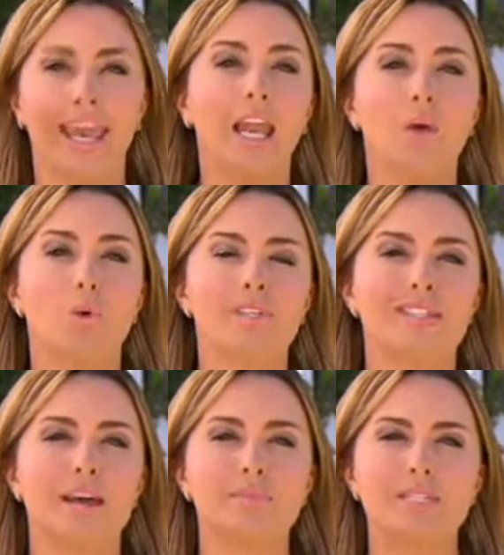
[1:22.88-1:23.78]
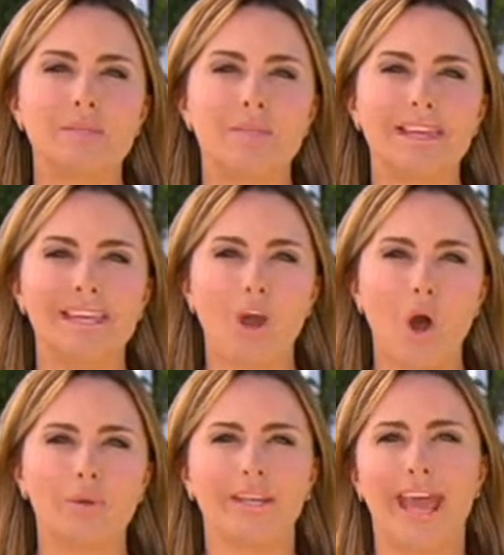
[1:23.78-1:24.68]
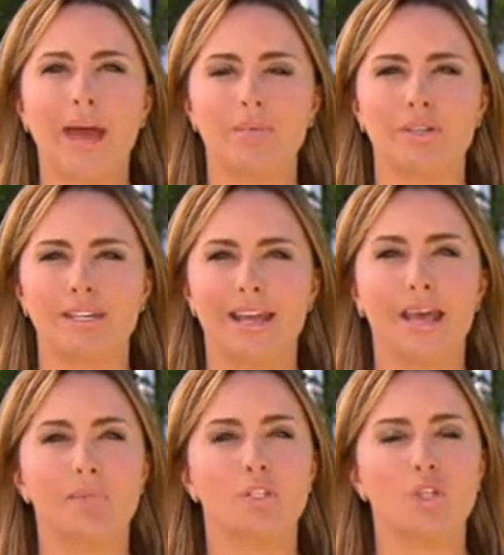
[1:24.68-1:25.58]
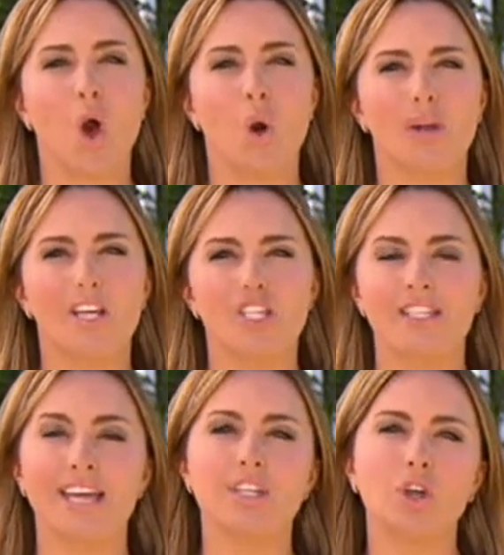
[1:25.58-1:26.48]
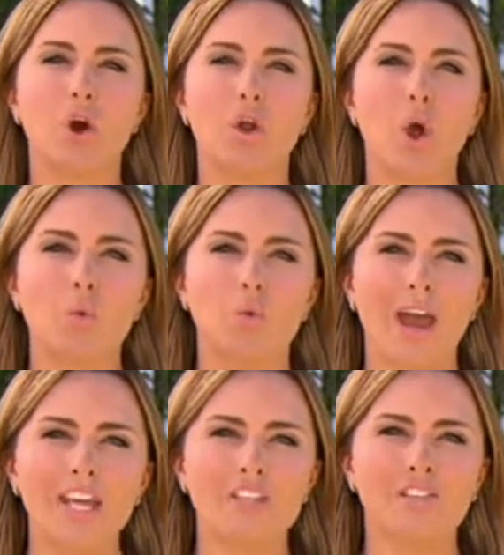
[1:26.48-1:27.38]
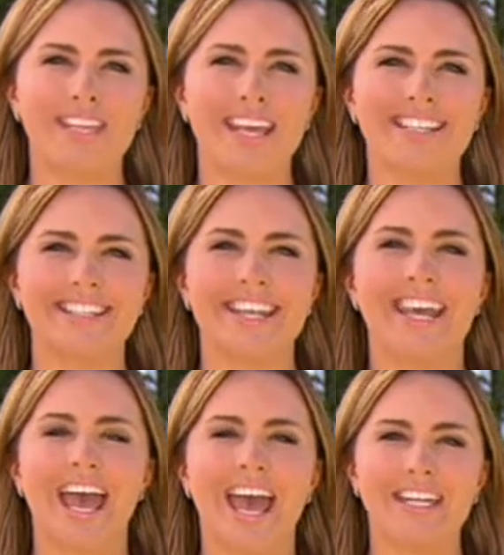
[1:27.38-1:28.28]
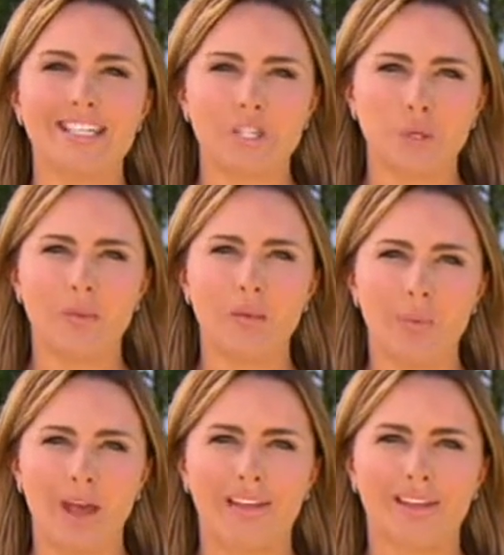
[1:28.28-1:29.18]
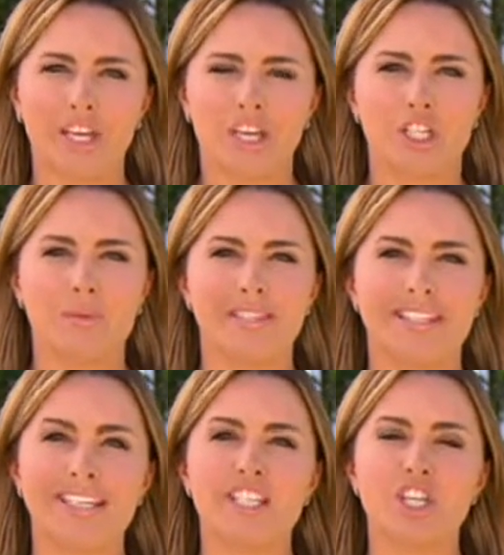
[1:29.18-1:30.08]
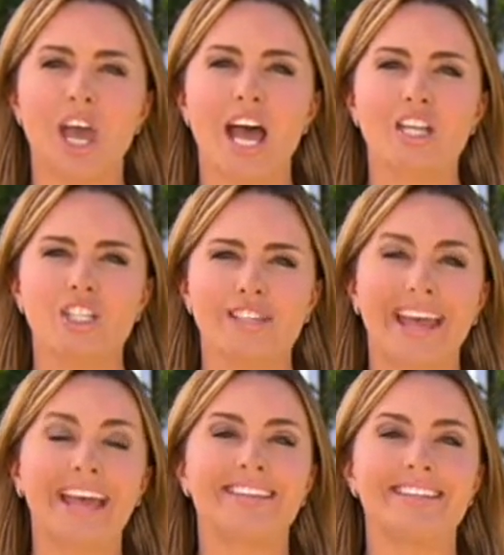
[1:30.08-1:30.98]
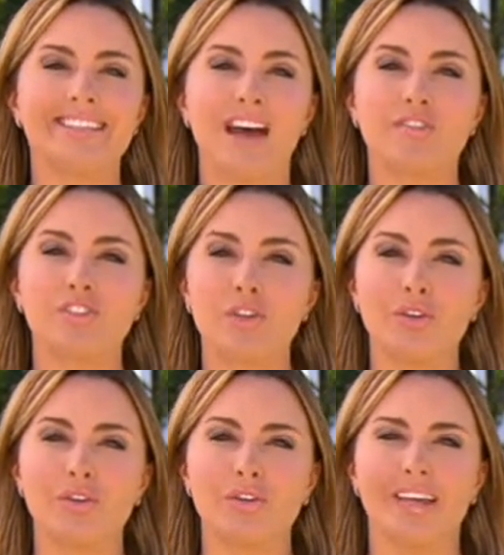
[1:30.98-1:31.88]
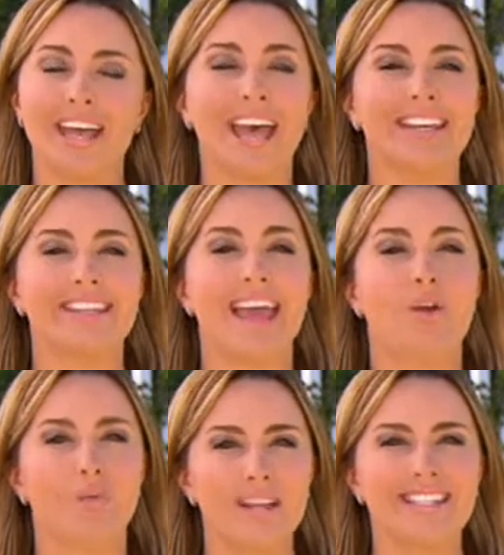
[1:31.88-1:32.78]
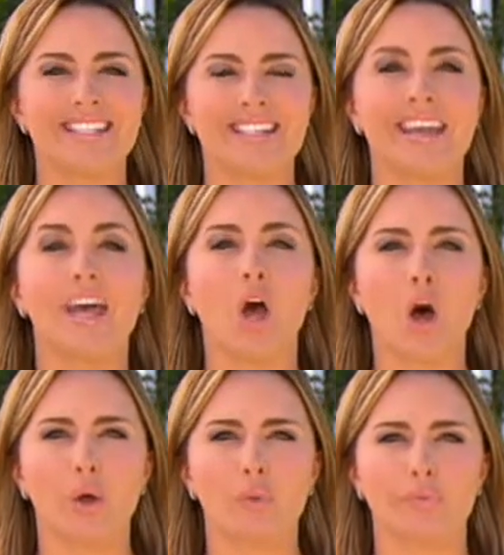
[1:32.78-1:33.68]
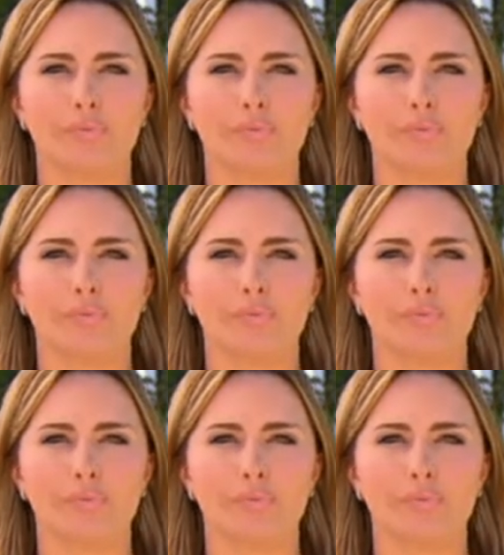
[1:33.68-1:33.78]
Kellar wasn't up to speaking on camera today, but told us she's undergone a range of tests and is doing well. She was discharged late this afternoon and is now resting at home.